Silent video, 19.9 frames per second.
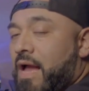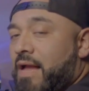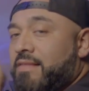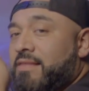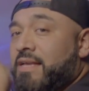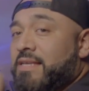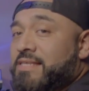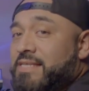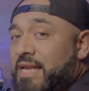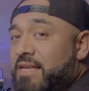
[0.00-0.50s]
I
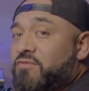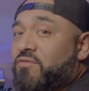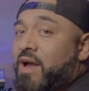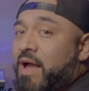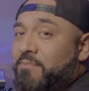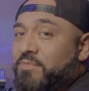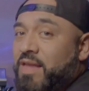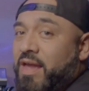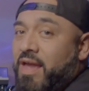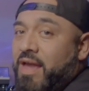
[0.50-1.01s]
did say
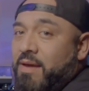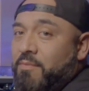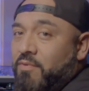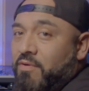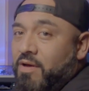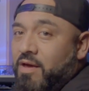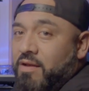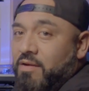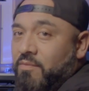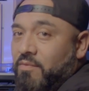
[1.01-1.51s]
drop the
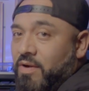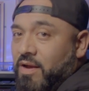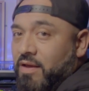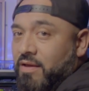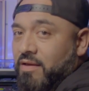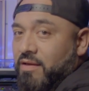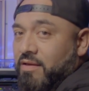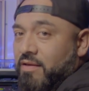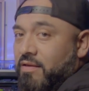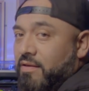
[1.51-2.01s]
hammer on them,
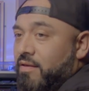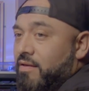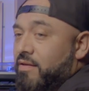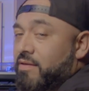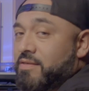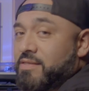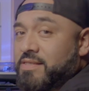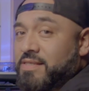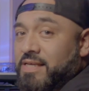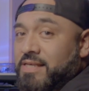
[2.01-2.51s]
right?
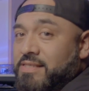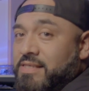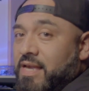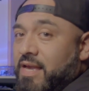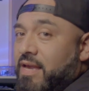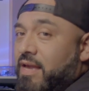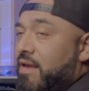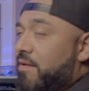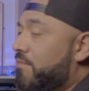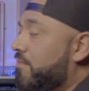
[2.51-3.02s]
6
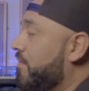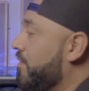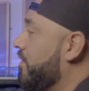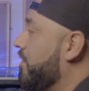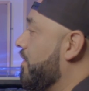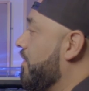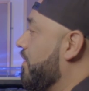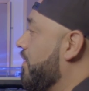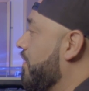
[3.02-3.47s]
a.m.